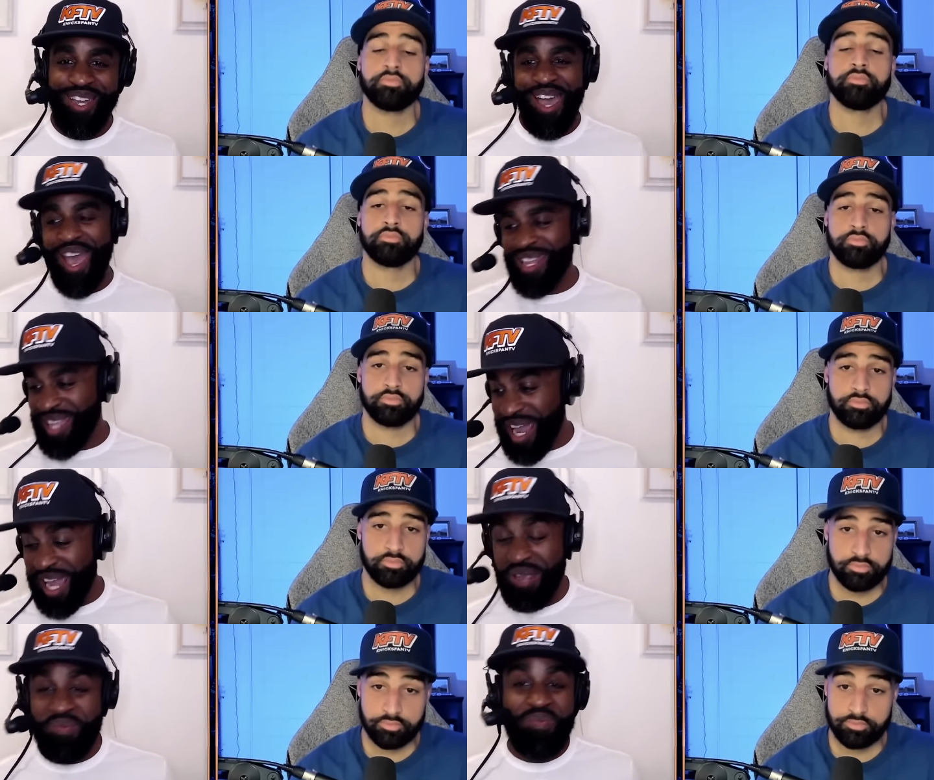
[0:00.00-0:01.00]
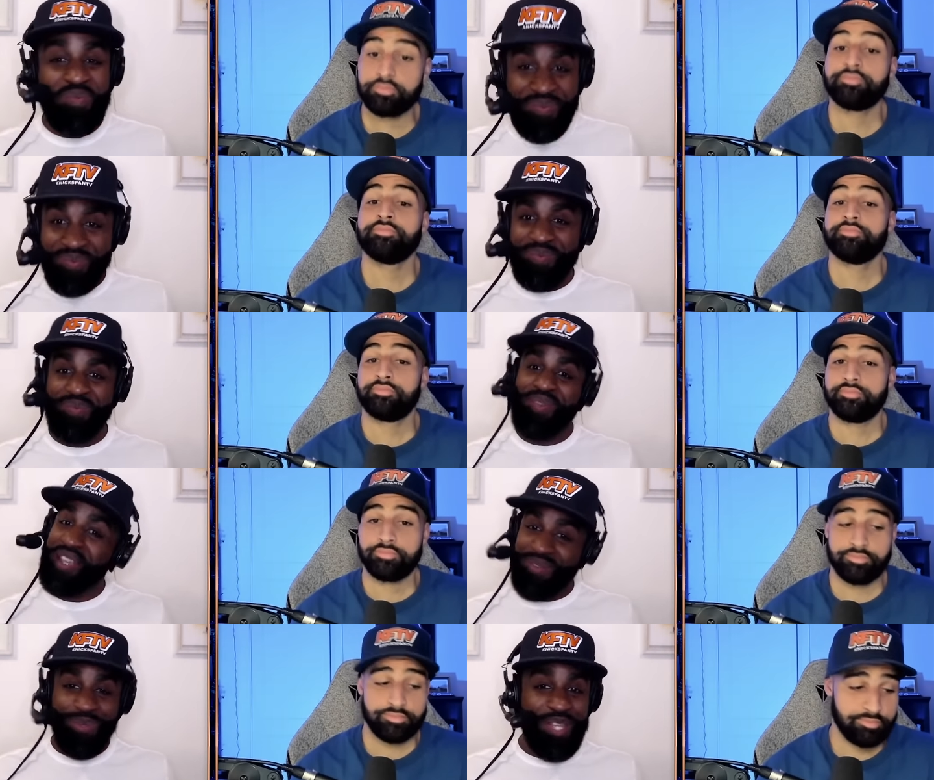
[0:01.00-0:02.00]
Speaker 1: And Dame,
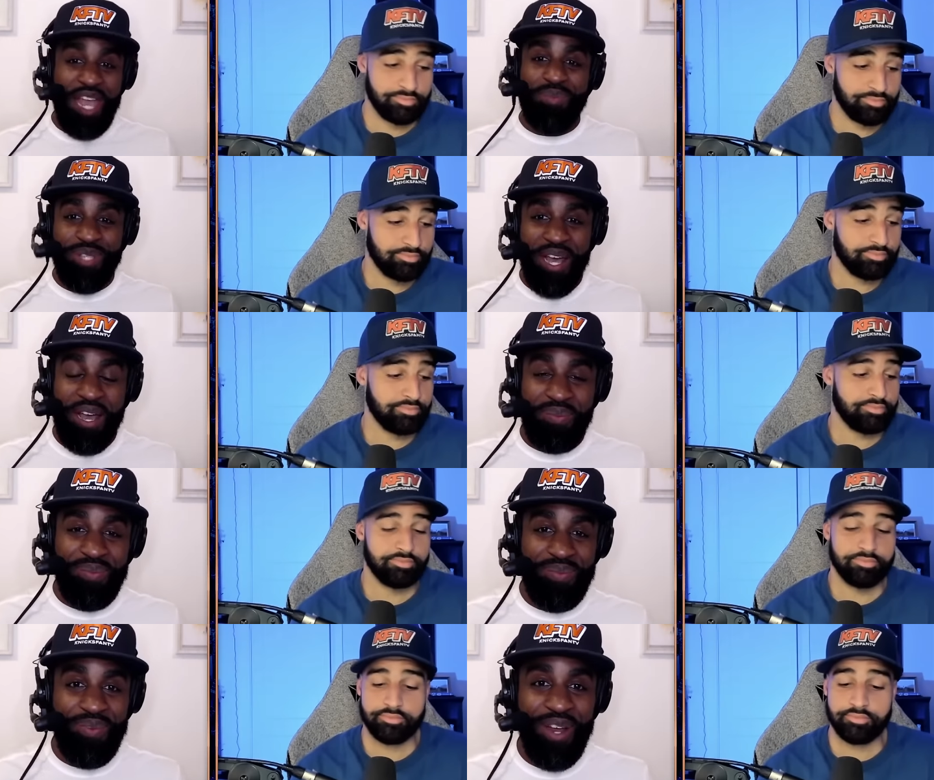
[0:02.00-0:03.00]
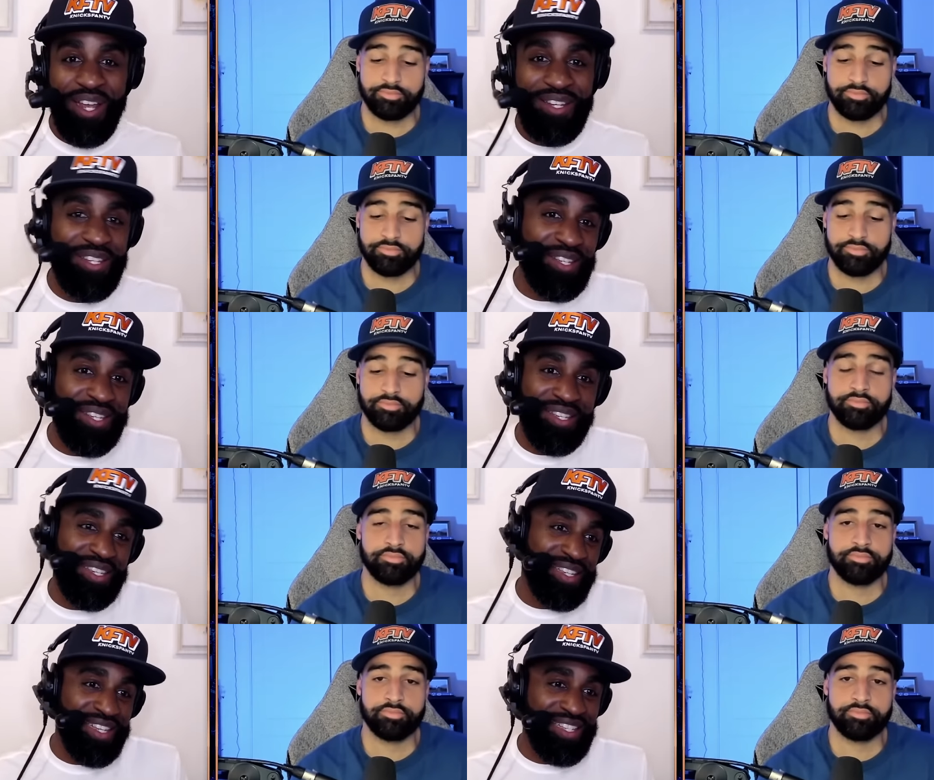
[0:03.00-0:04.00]
it was Dame time right? You,
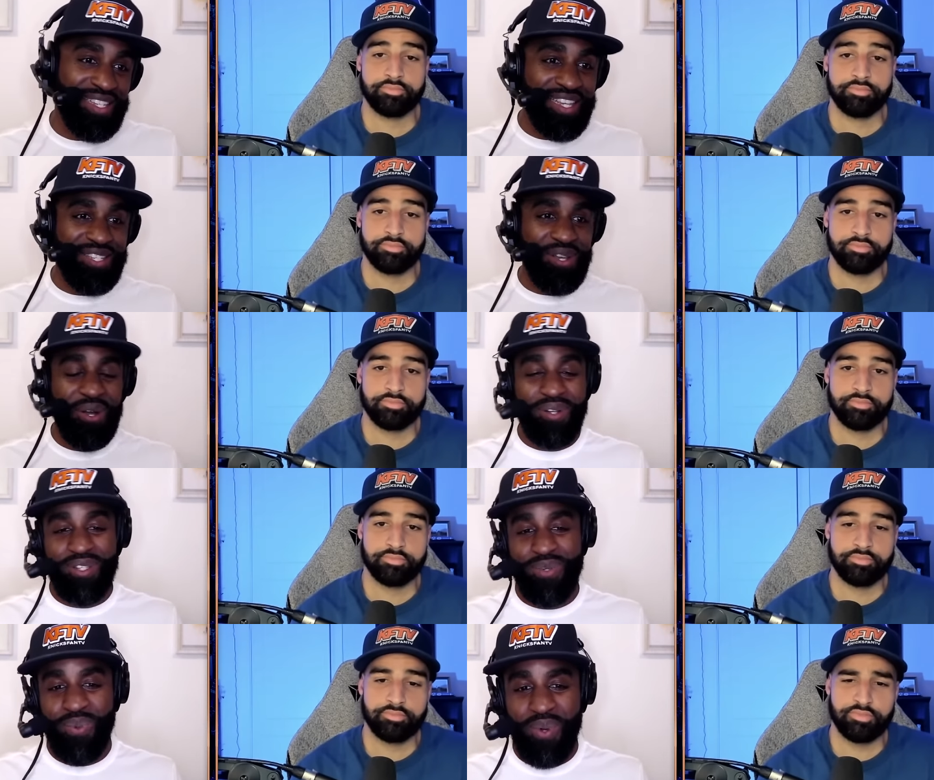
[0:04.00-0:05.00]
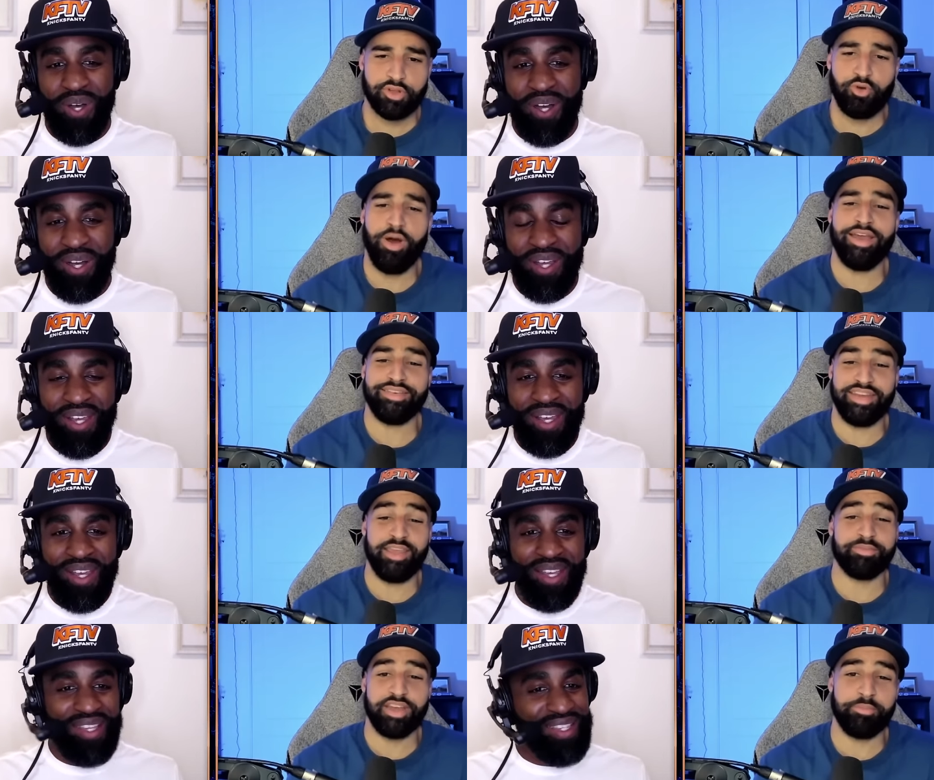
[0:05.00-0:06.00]
you, it's it's hard to uh, quiet
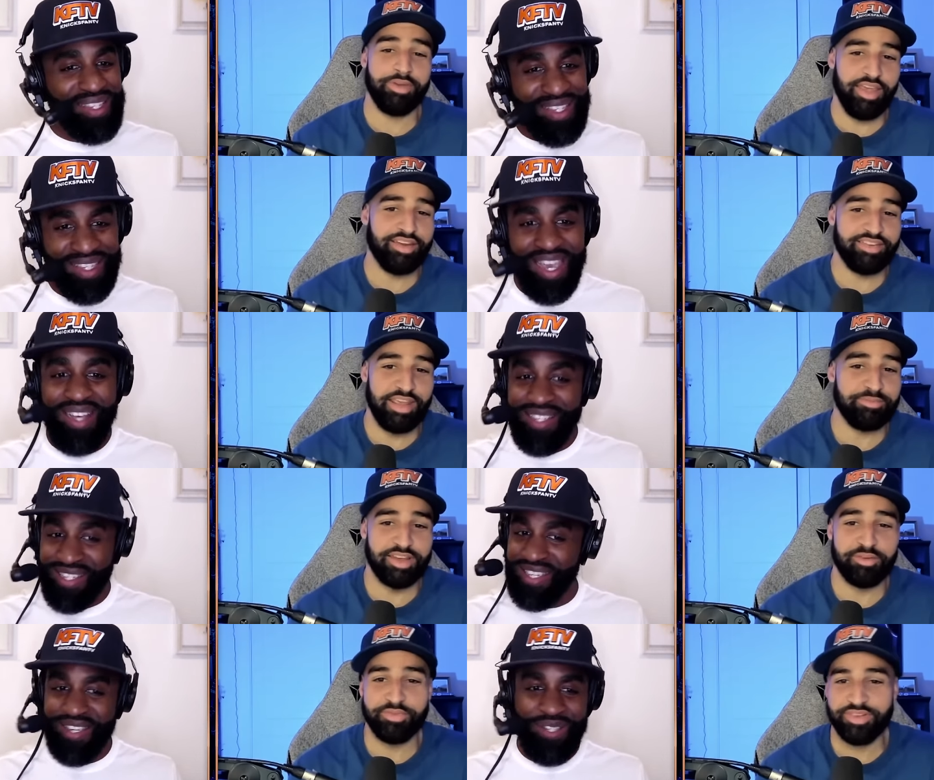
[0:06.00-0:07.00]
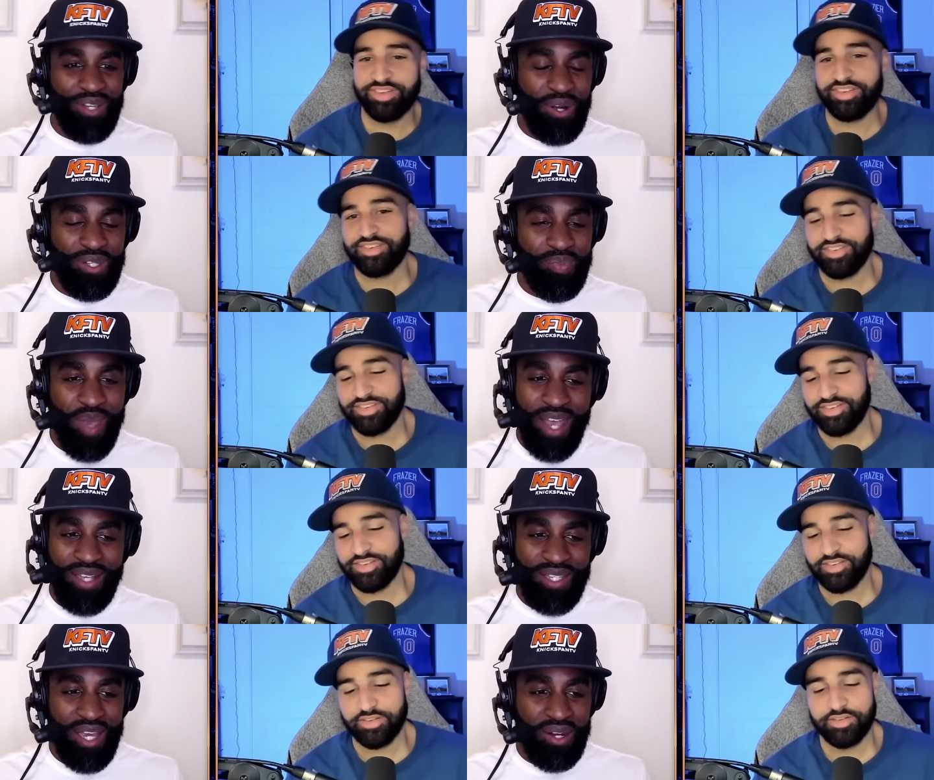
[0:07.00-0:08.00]
Speaker 2: Dame time, but yeah, yeah, Dame time.
Speaker 1: It's hard to
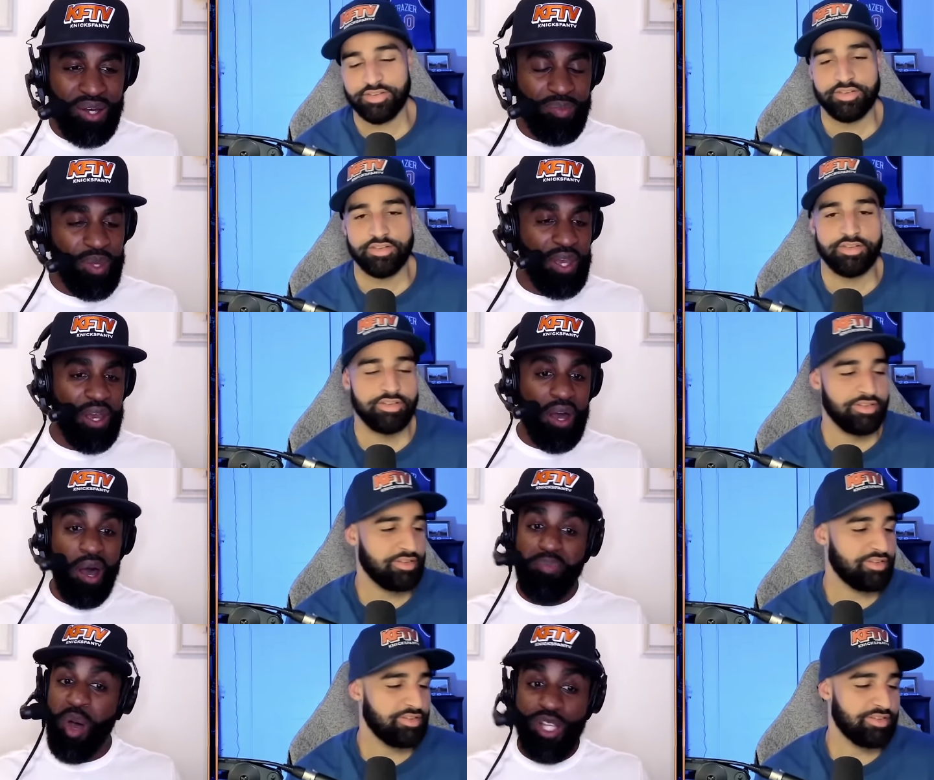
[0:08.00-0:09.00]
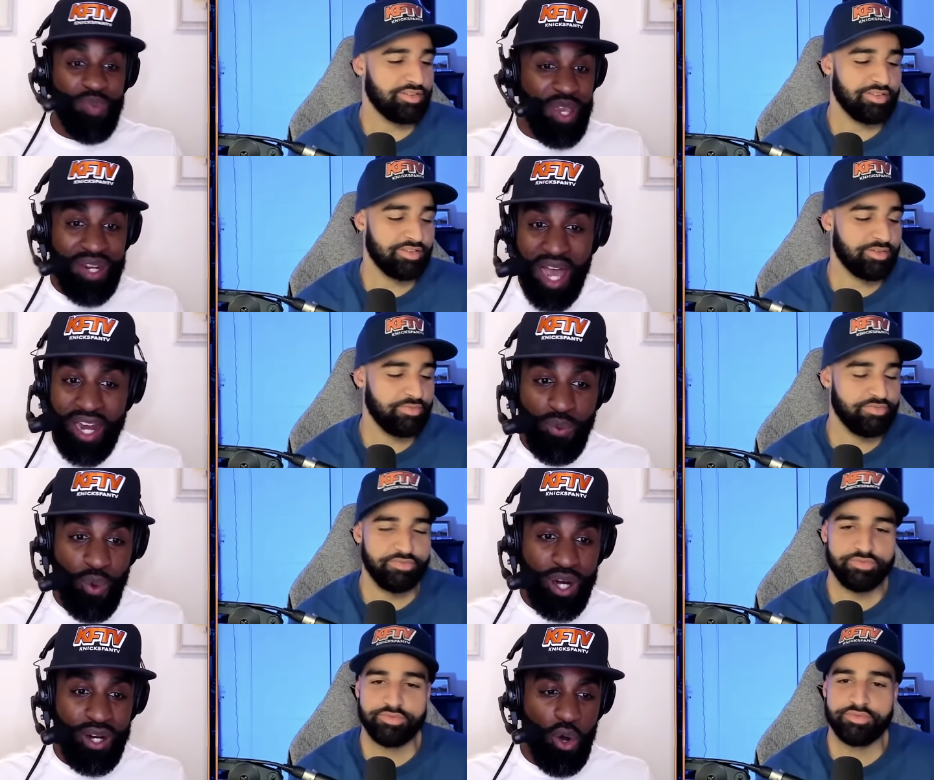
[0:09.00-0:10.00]
pass that up. Uh, Bucks being nine and
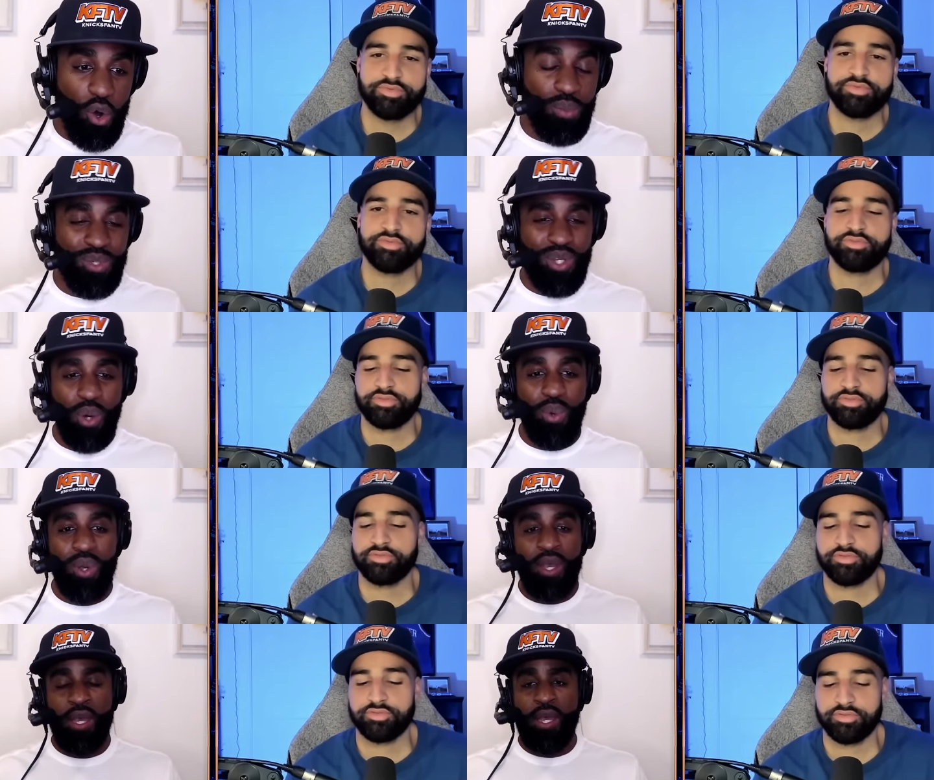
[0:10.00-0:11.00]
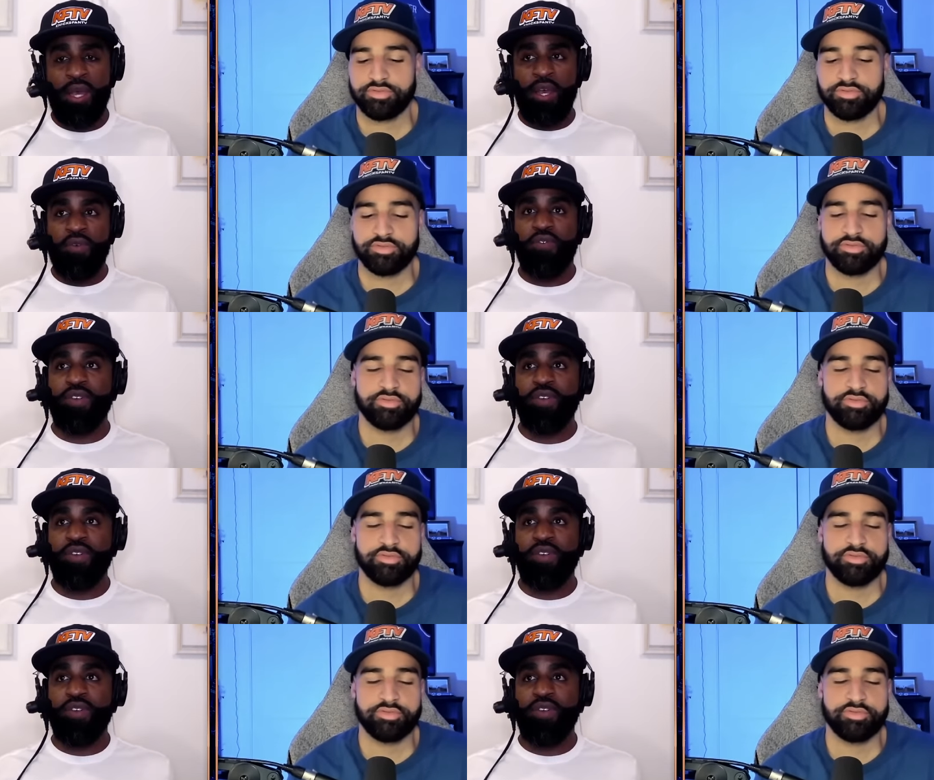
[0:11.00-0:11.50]
one at home. So for